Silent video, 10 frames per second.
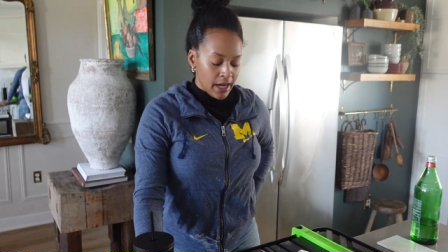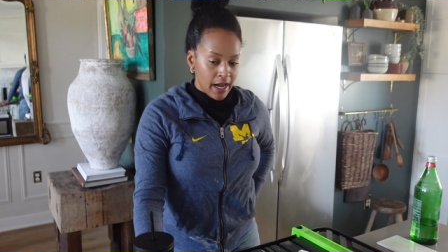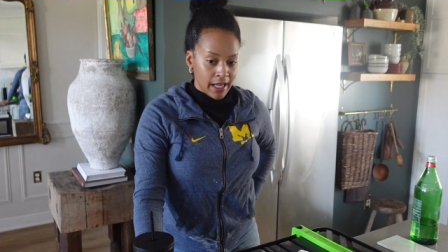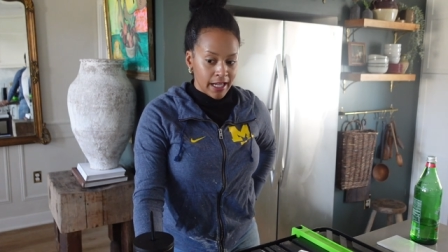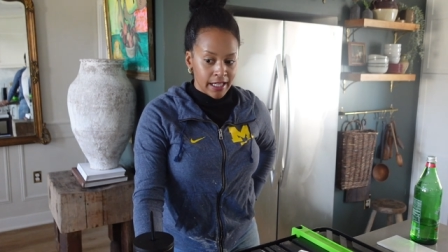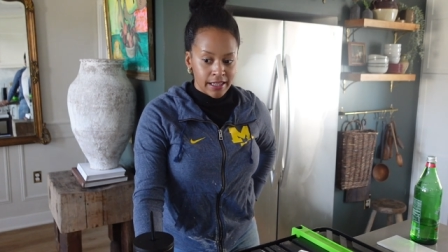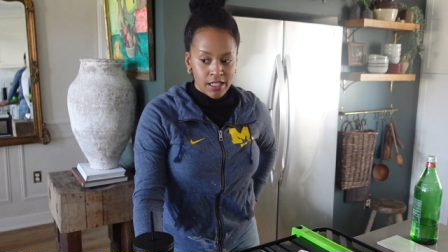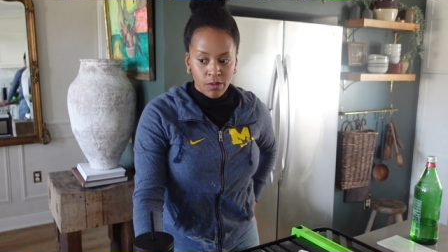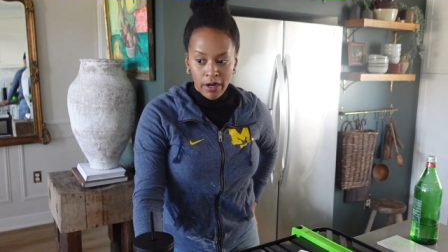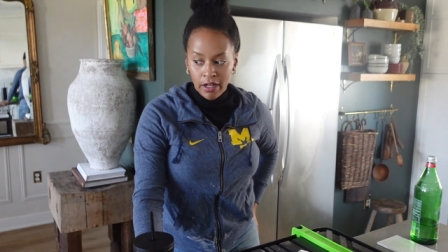I gotta get
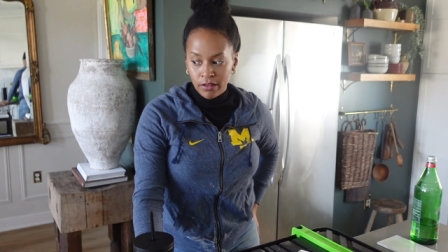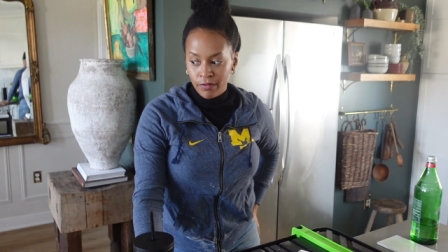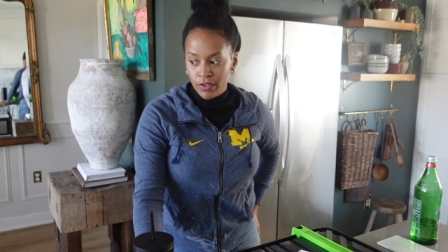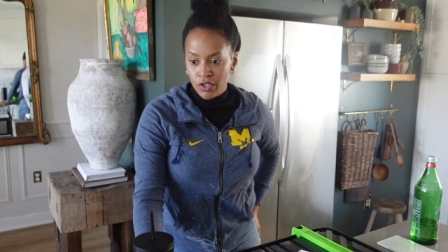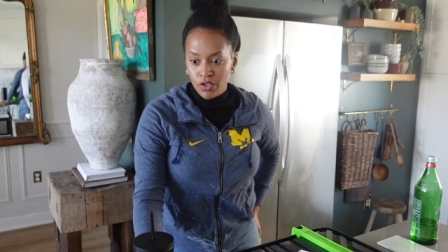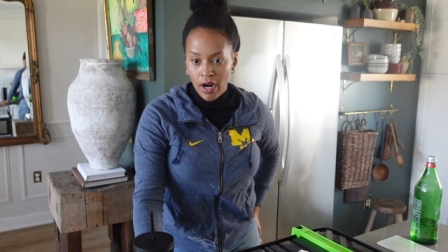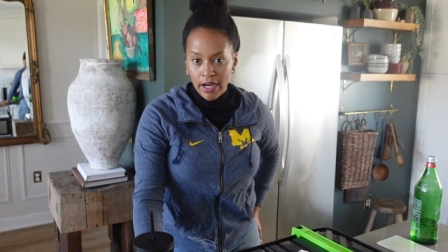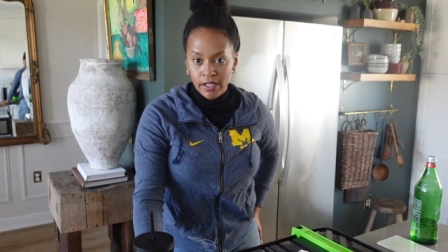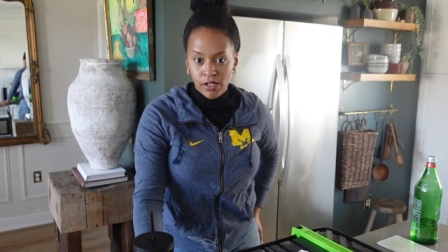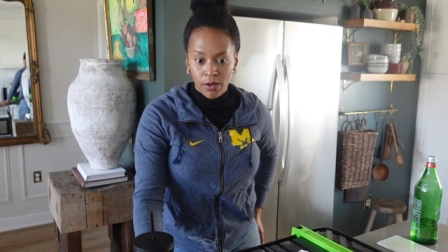this right on the first
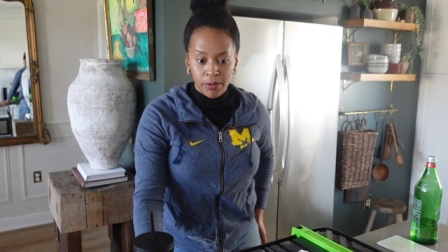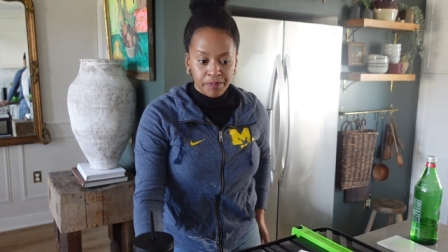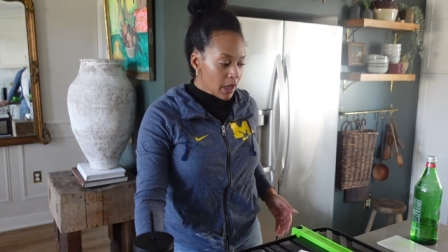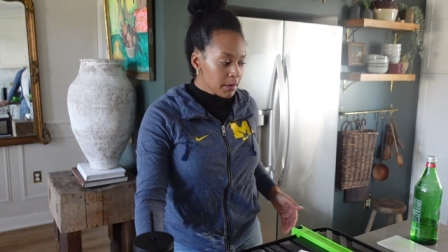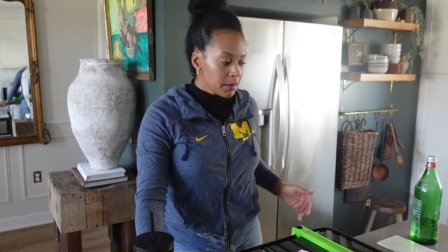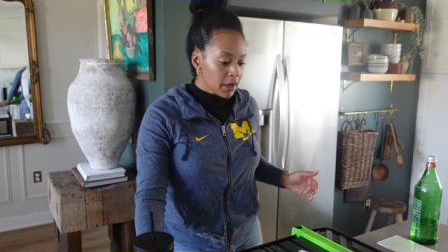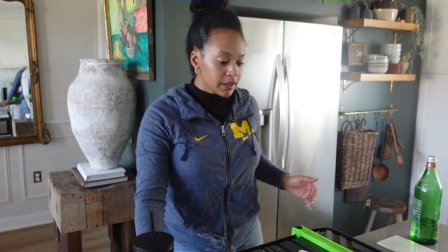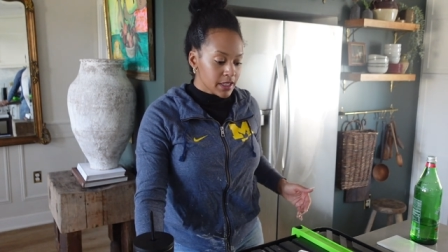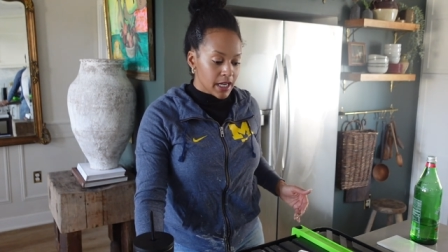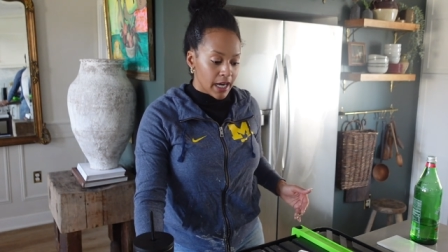try. So I'm gonna mark
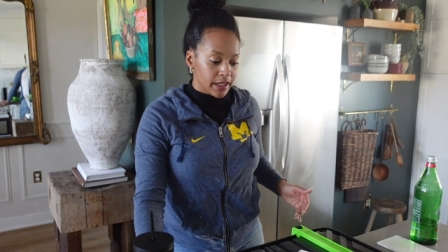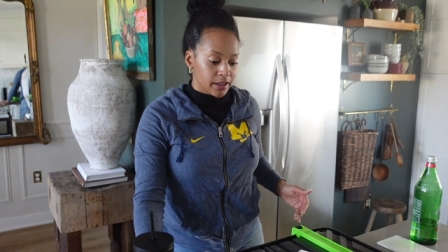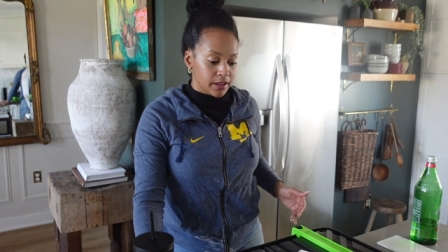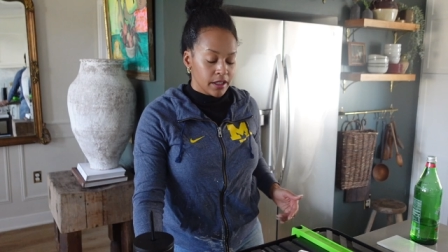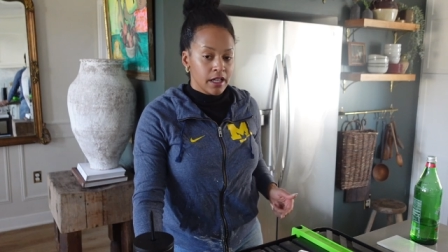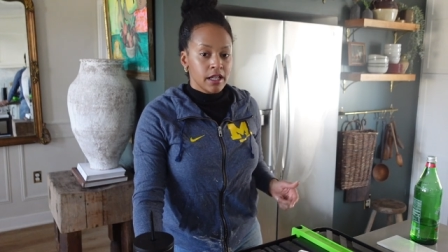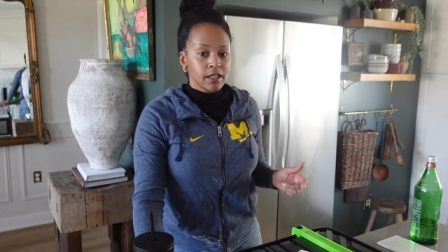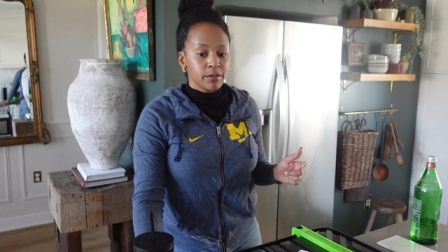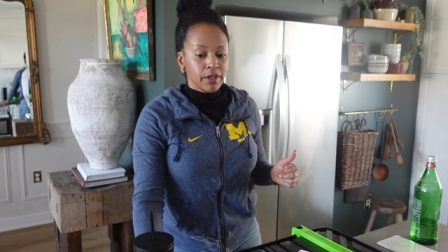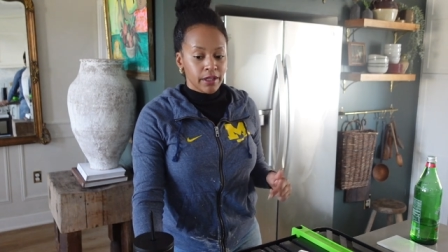the tile,
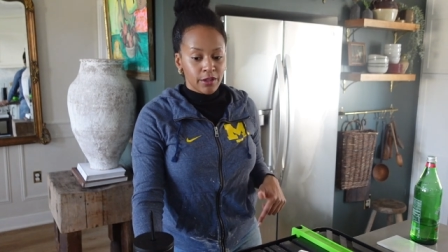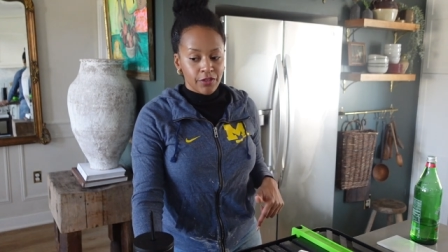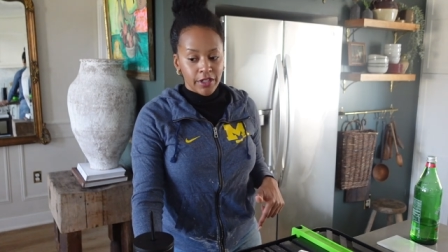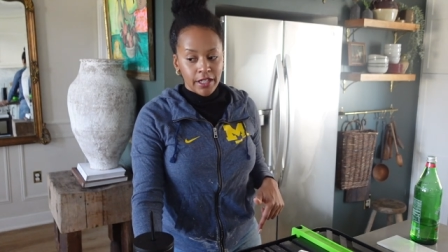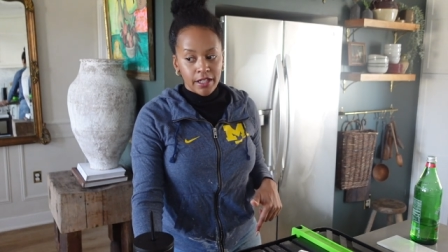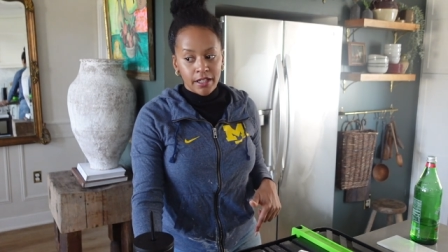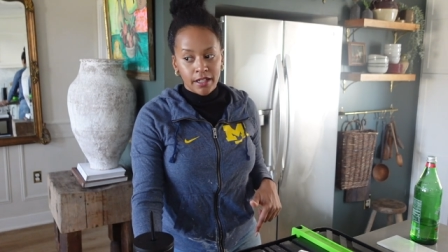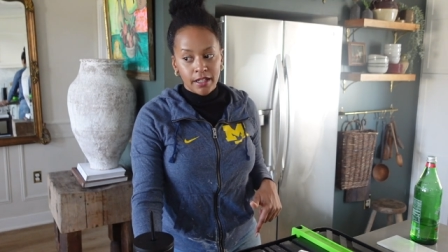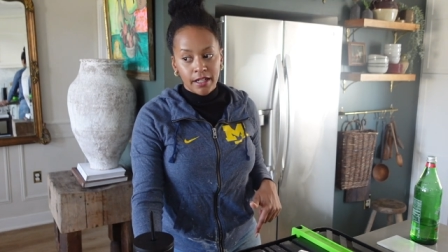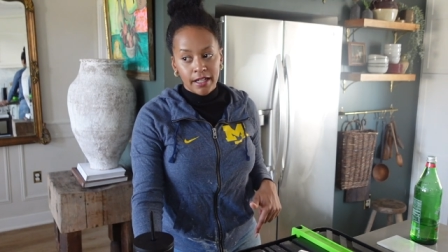bring it over
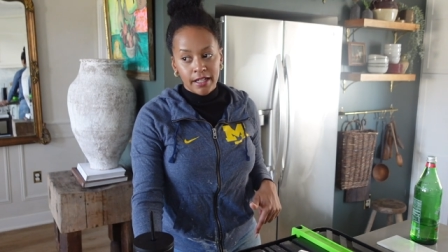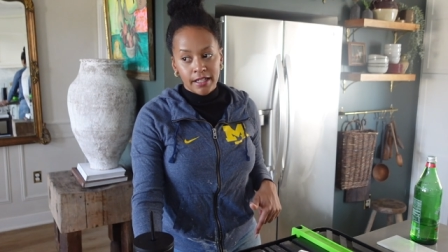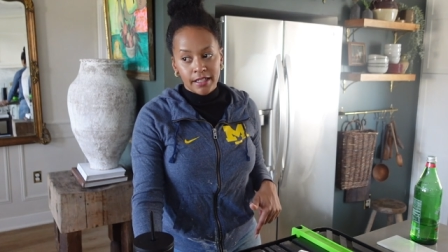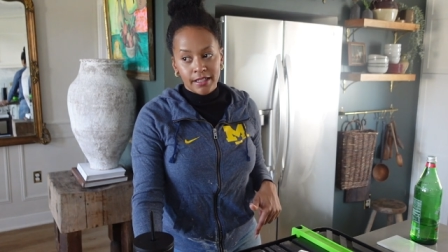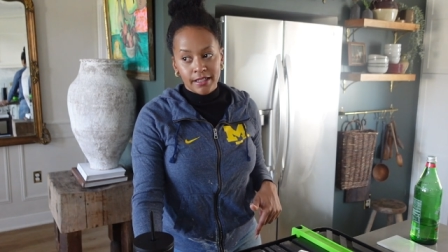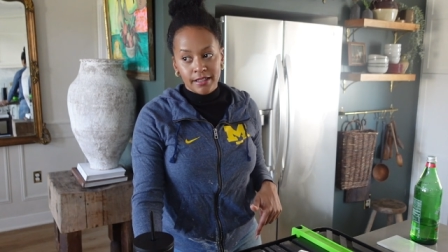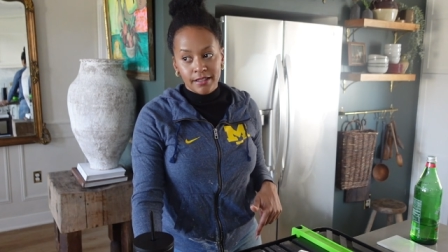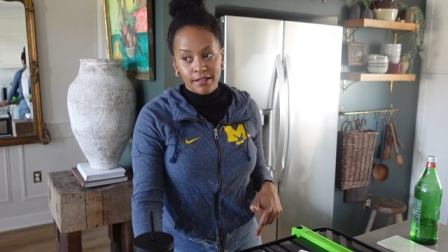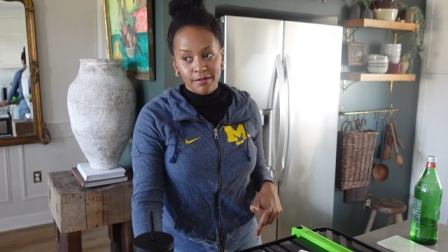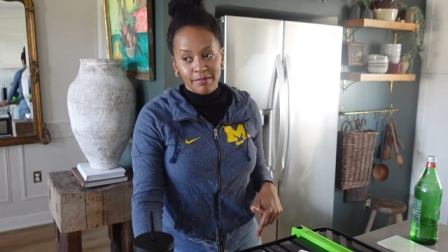here,
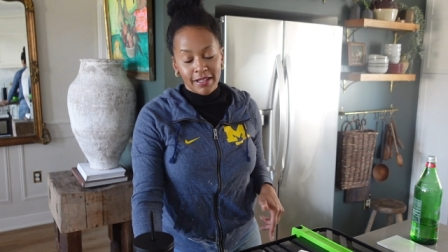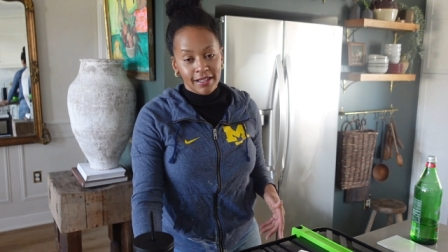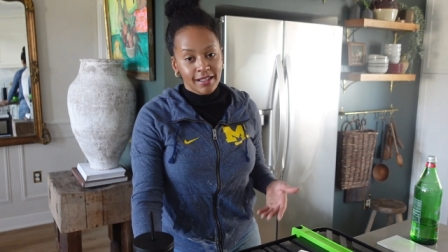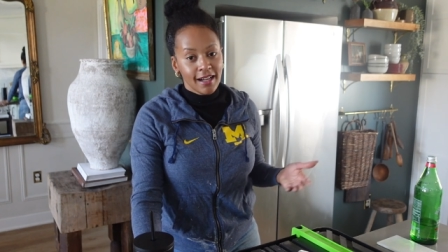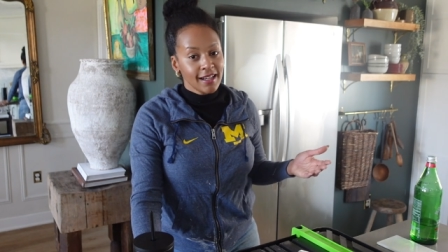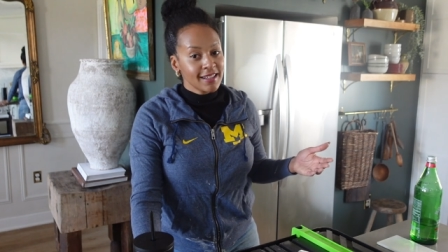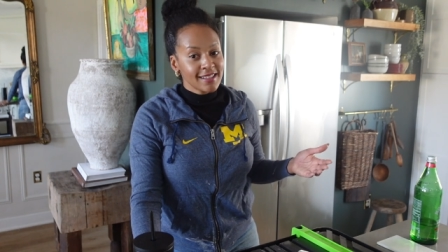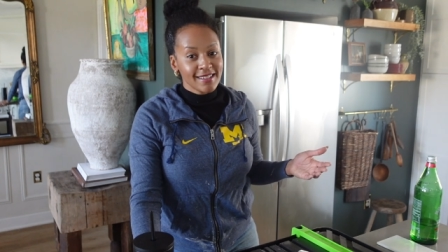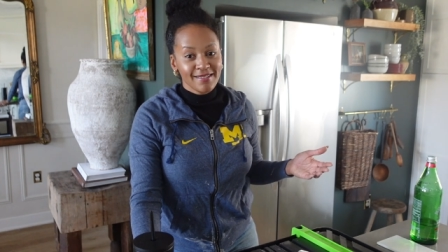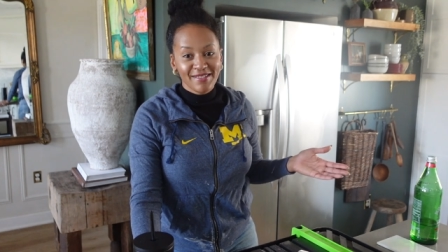and make a cut,
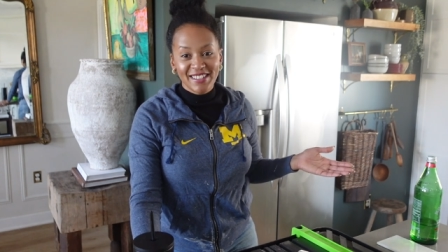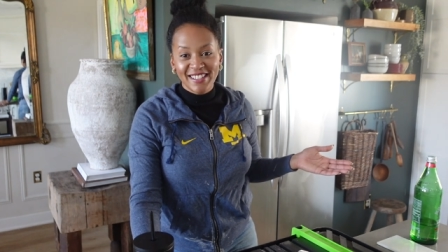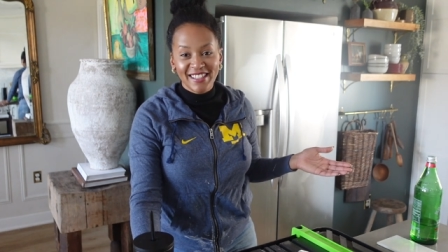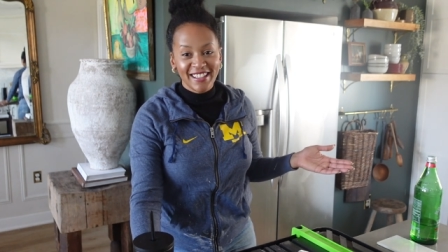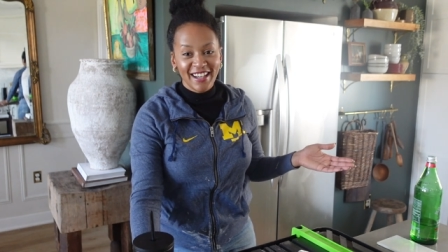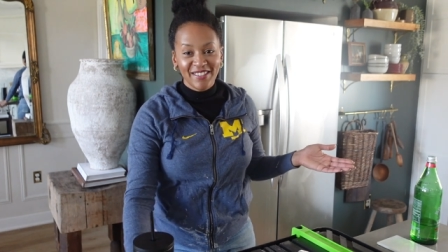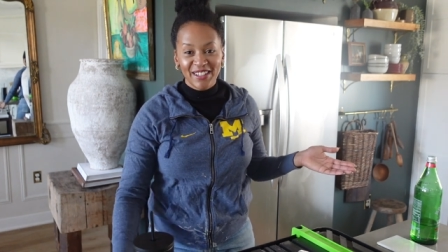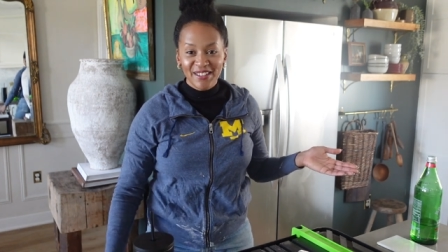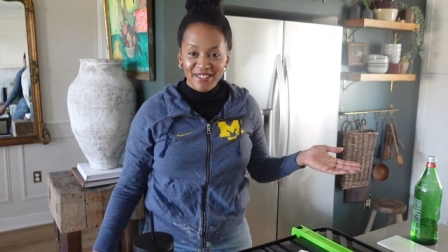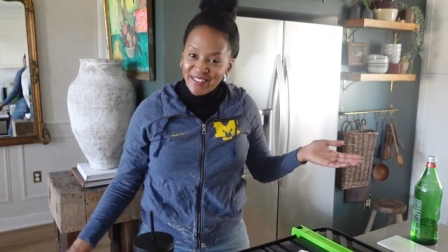and we'll see how it
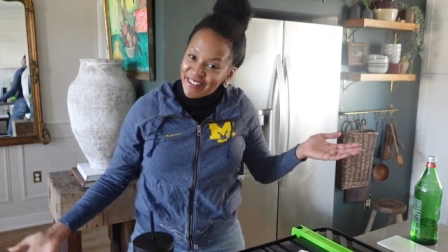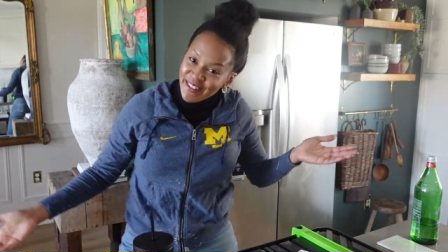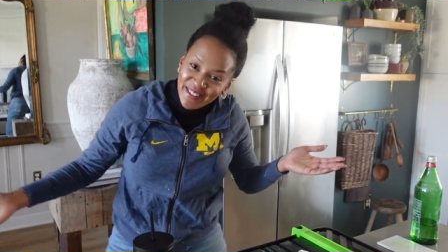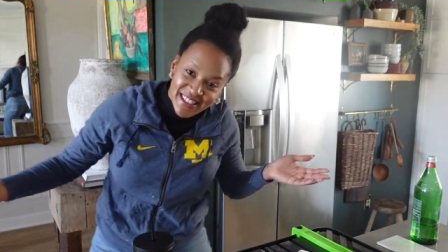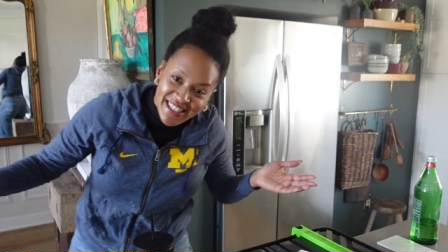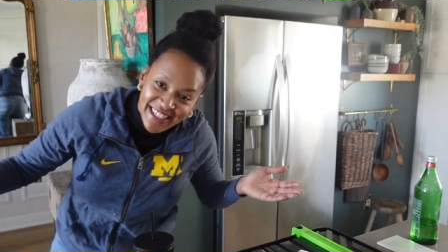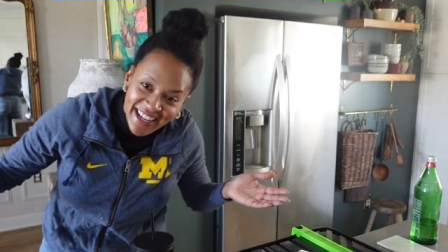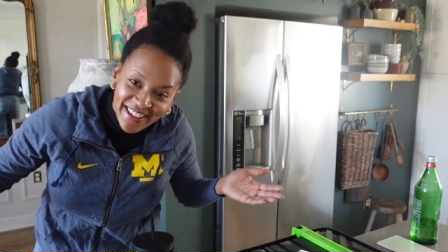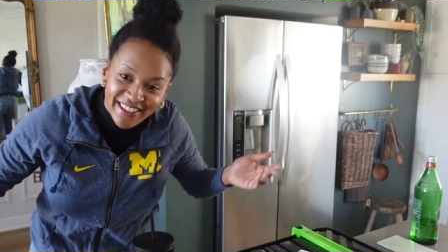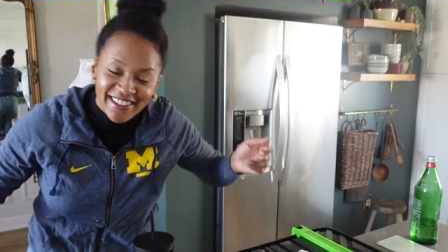goes. We'll go through this
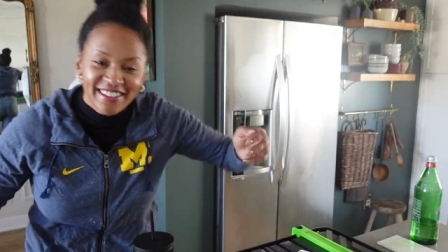together.